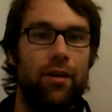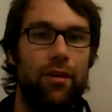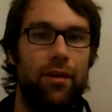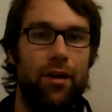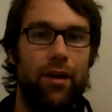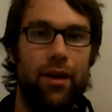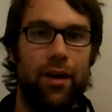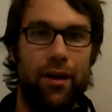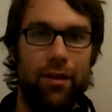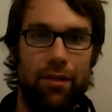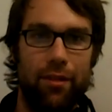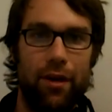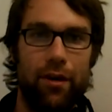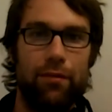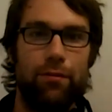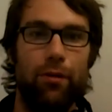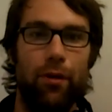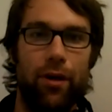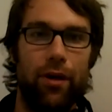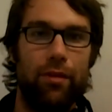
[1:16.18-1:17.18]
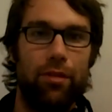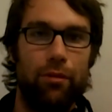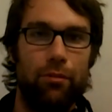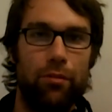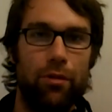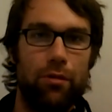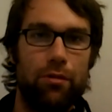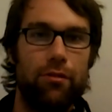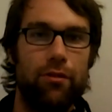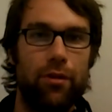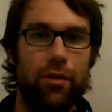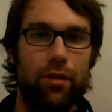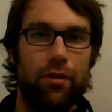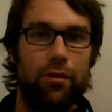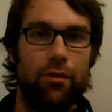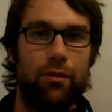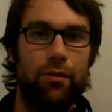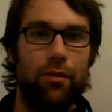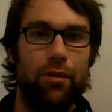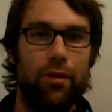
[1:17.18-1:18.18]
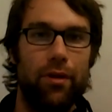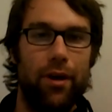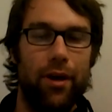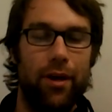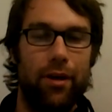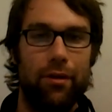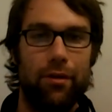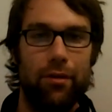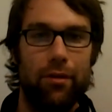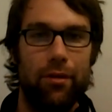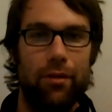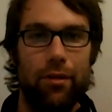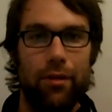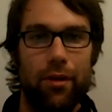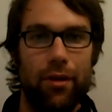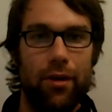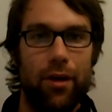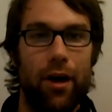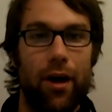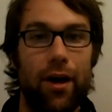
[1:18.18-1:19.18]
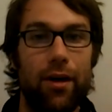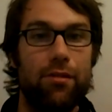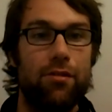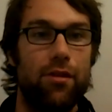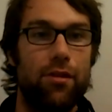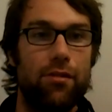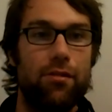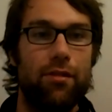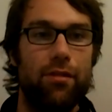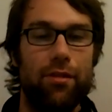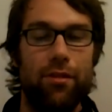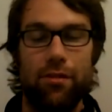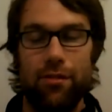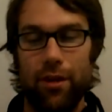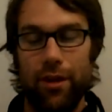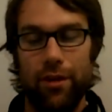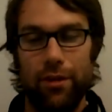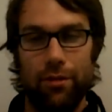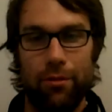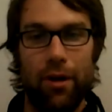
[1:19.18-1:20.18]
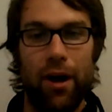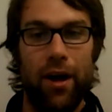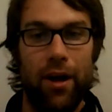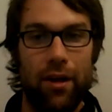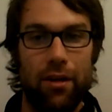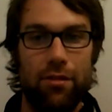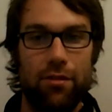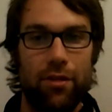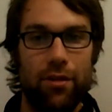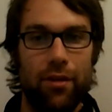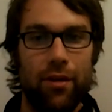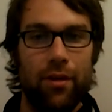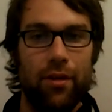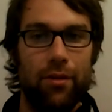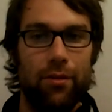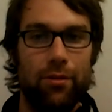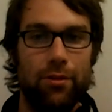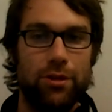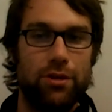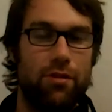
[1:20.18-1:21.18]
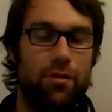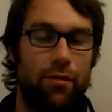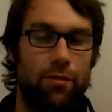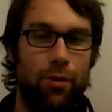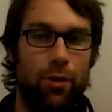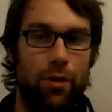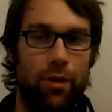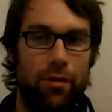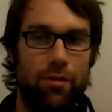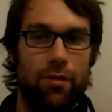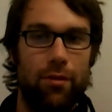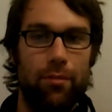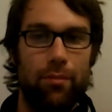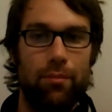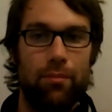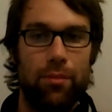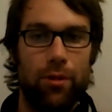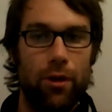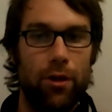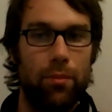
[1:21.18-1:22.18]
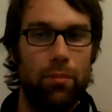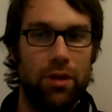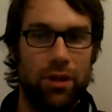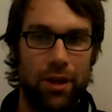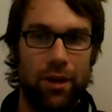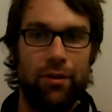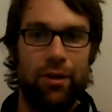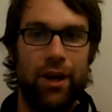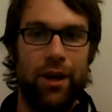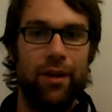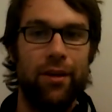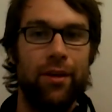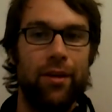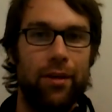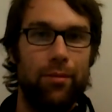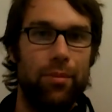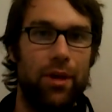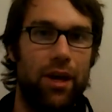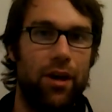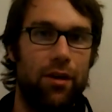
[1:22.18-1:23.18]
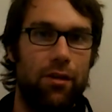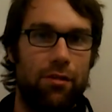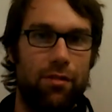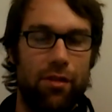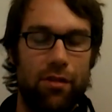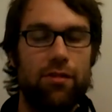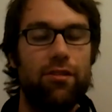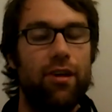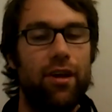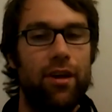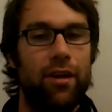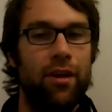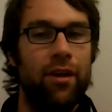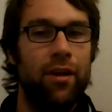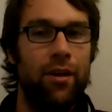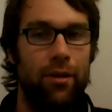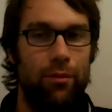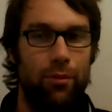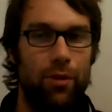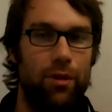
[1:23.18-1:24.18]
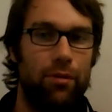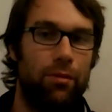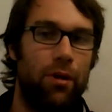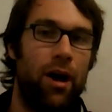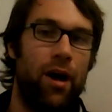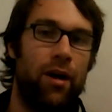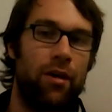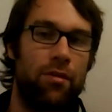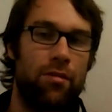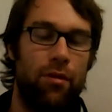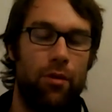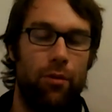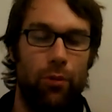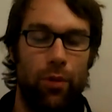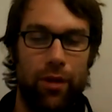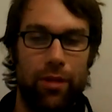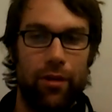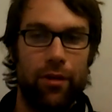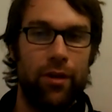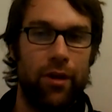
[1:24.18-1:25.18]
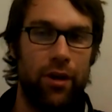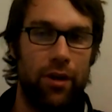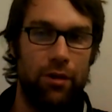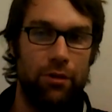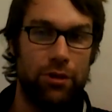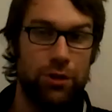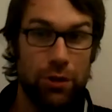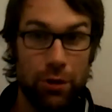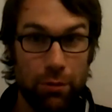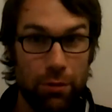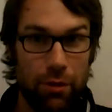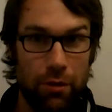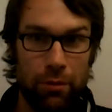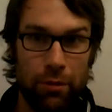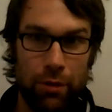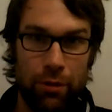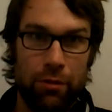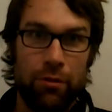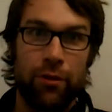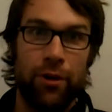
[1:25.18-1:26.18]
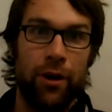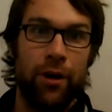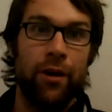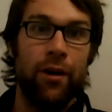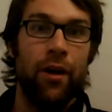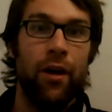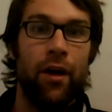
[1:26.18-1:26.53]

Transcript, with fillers: uh, therefore the rooster uh, causes the sun to rise, which is, of course, pure baloney, because the sun will rise whether or not you shoot the rooster,